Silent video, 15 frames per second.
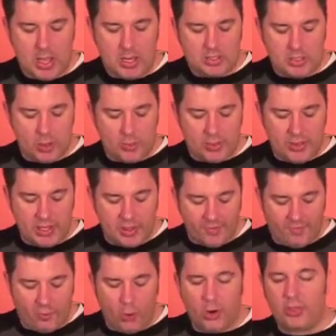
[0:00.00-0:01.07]
So the
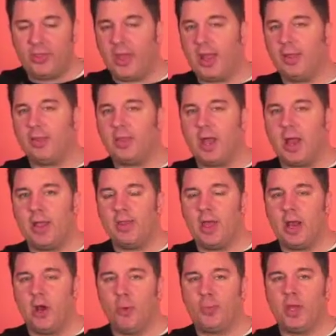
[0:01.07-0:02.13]
fourth thing that
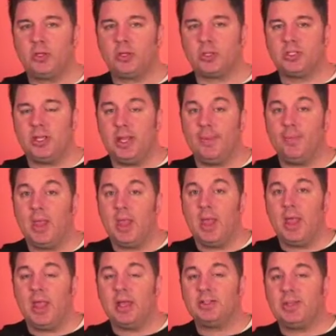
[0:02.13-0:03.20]
I hope that you'll see
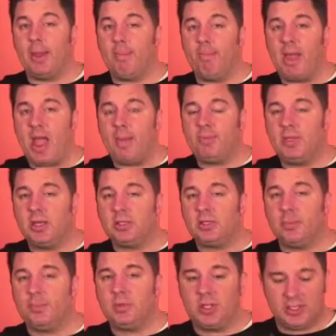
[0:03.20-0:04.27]
is that
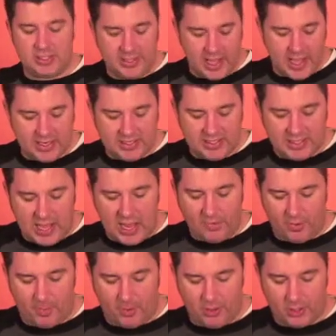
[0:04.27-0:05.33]
baptism does not
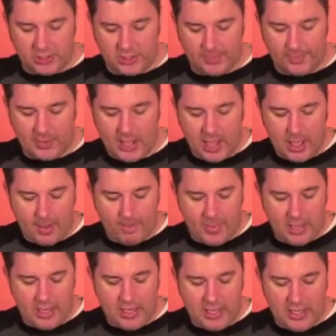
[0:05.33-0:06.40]
save a person,
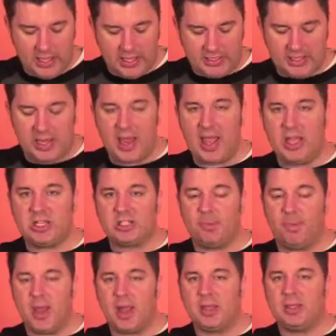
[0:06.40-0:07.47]
but it is an
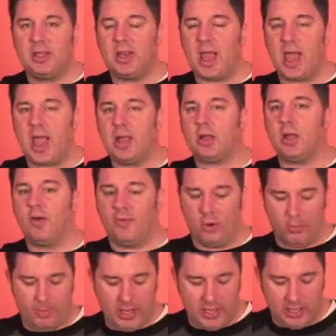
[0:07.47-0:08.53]
expected act of
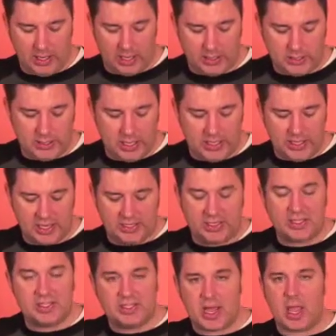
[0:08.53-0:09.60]
obedience. It
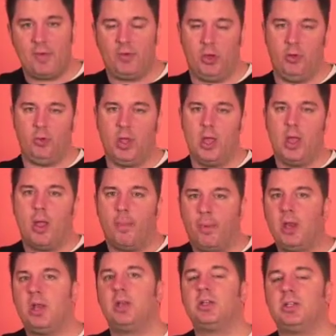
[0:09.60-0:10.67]
doesn't save you,
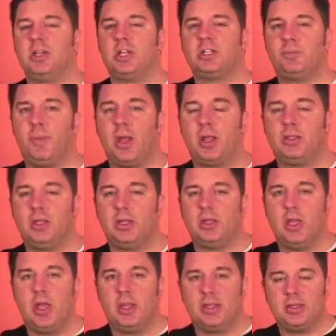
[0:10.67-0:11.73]
but it is an expected
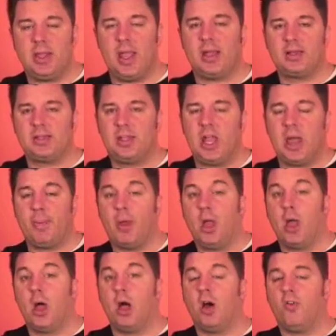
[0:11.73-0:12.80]
next step
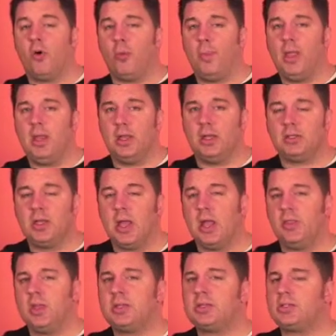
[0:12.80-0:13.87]
of obedience.
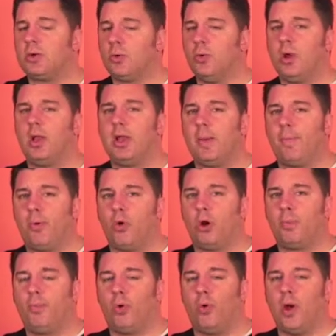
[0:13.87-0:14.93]
This is a really
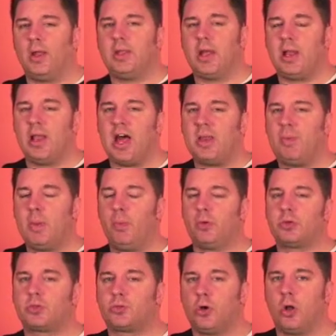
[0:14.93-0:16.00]
important point, and a lot of people
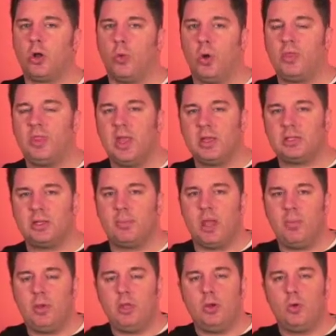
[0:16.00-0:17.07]
struggle with this, and
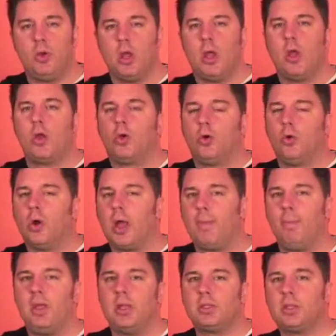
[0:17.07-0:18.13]
maybe you grew
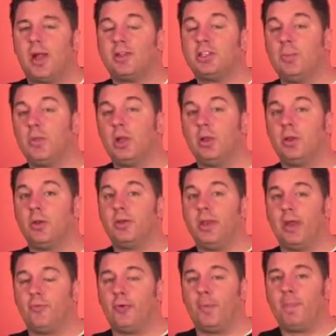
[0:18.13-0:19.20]
up being taught something a little
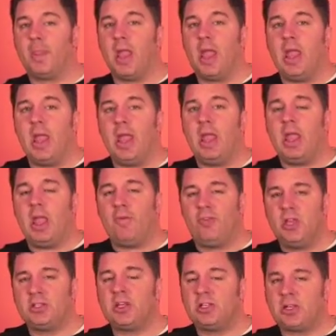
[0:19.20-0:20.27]
different. If
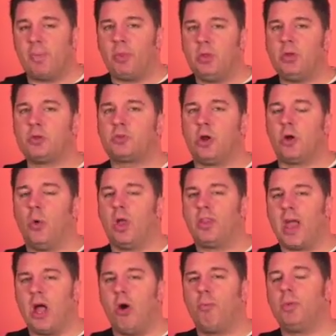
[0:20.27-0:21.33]
this is something you struggle with,
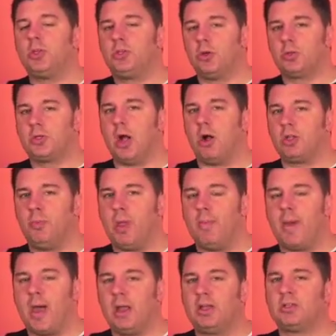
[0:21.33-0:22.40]
I hope that you'll talk to me
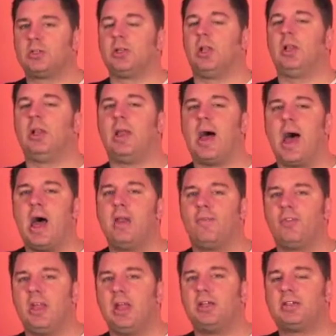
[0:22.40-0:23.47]
about it, because there's a lot
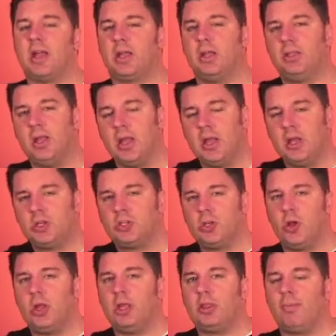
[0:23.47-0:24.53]
of things I could
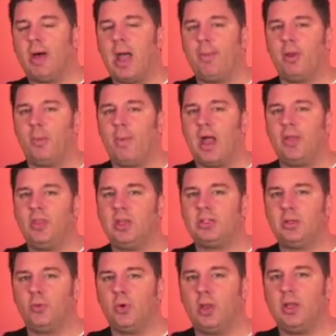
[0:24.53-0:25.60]
show you in the Bible about
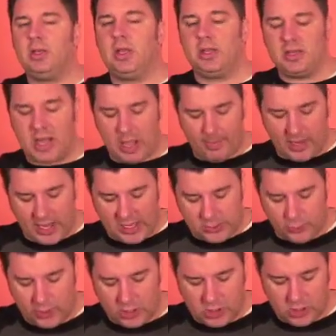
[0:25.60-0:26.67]
this and really dig down, but I
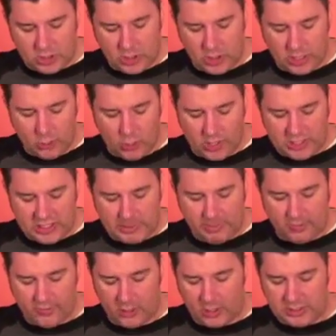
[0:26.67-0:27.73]
just want to just show you one
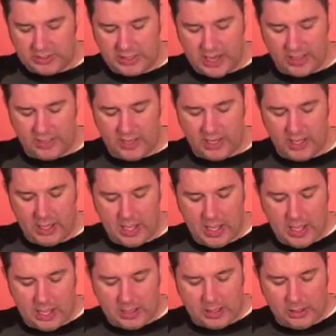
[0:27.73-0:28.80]
simple verse that I think
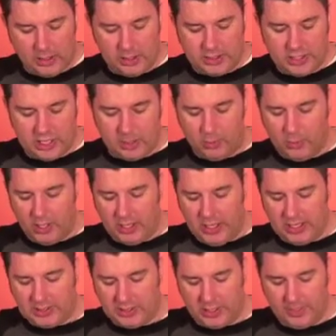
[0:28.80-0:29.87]
clears it up really
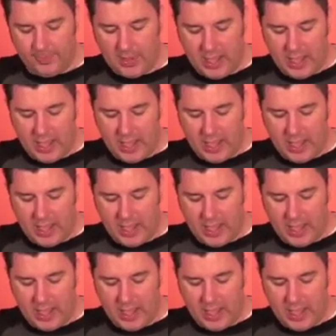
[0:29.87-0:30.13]
easily.